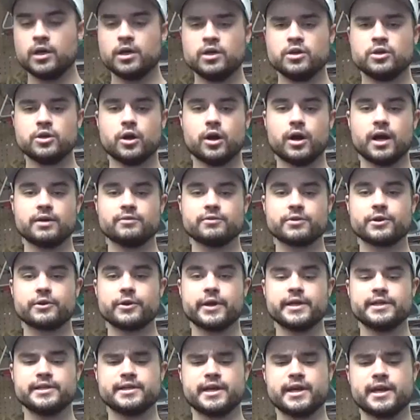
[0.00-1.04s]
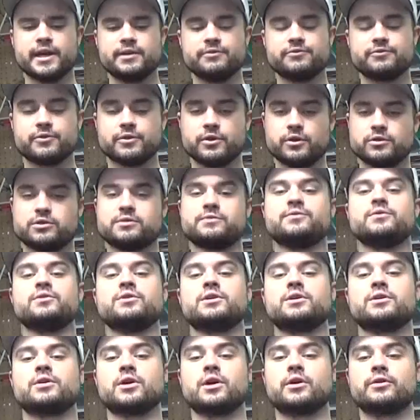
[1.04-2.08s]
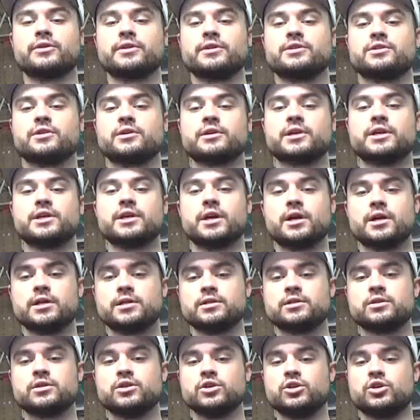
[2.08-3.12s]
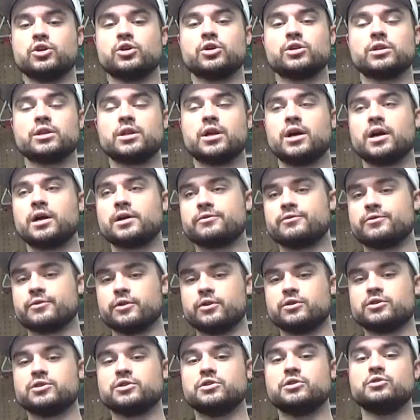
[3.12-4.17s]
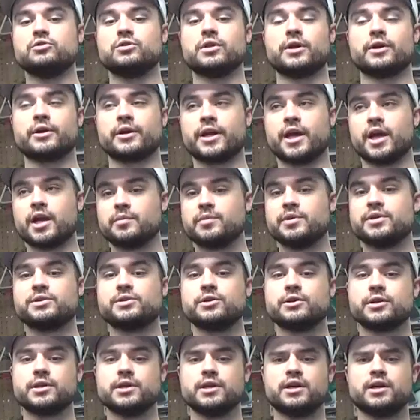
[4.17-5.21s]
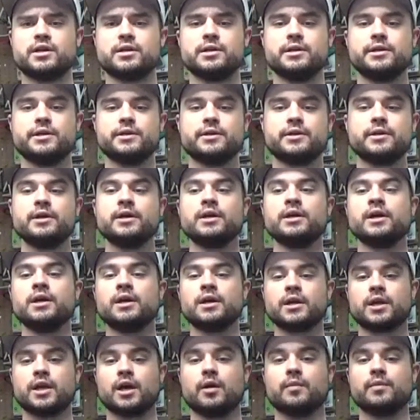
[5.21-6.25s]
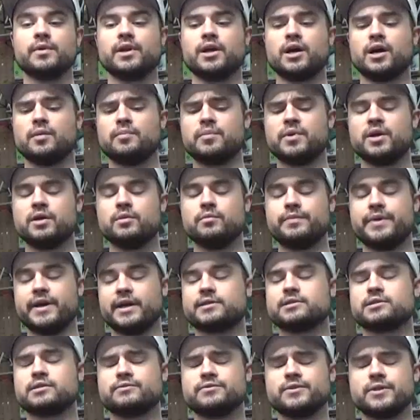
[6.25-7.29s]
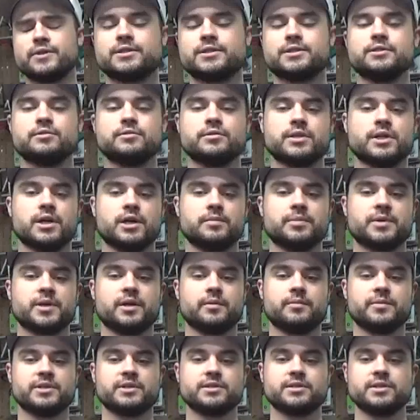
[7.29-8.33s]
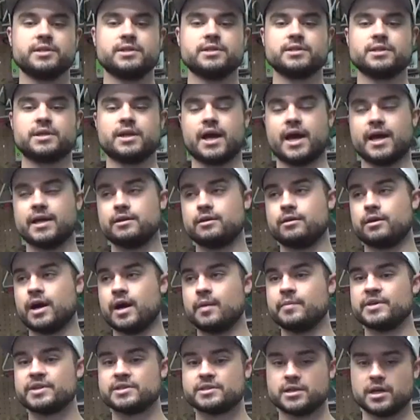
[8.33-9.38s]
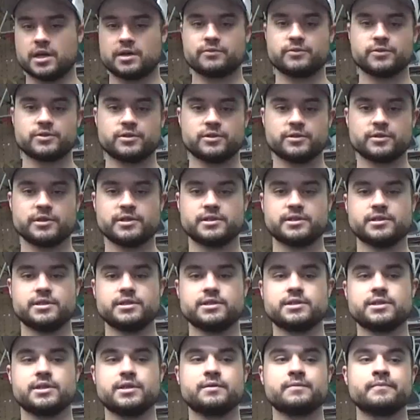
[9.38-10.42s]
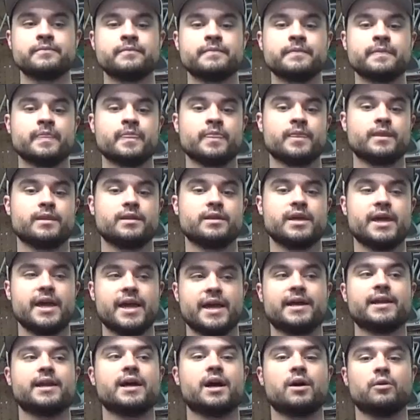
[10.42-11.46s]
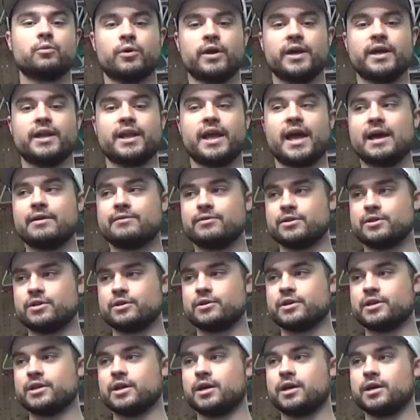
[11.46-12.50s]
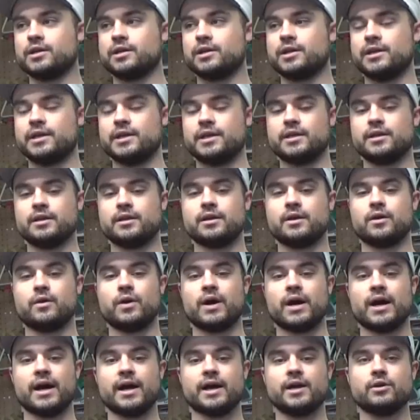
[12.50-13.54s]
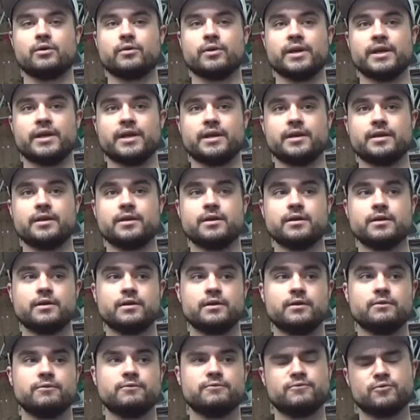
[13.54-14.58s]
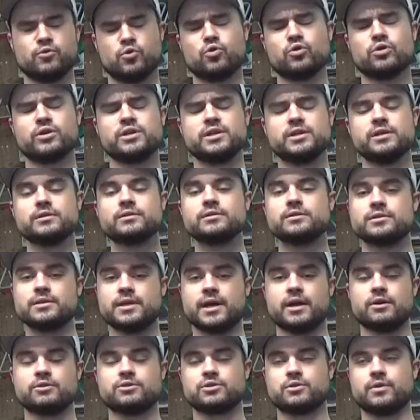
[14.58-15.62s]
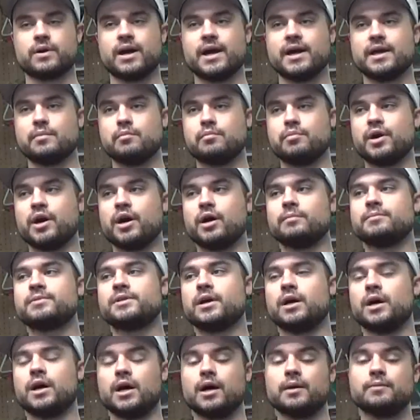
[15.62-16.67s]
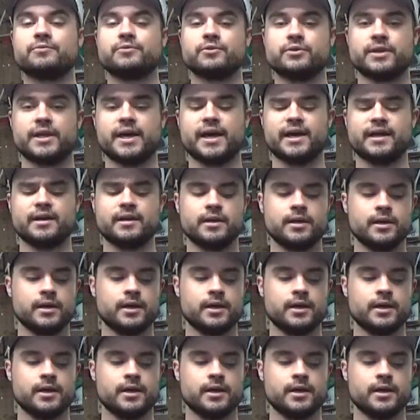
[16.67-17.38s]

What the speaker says: Y'all have a great day. For those of you that are already turkey hunting, good luck. For those of you that are going to be turkey hunting here coming up, best of to you in the upcoming season. I know I'm excited for turkey season. Cannot wait. Haven't turkey hunted in Ohio in 4 years now, so I am pumped up for that.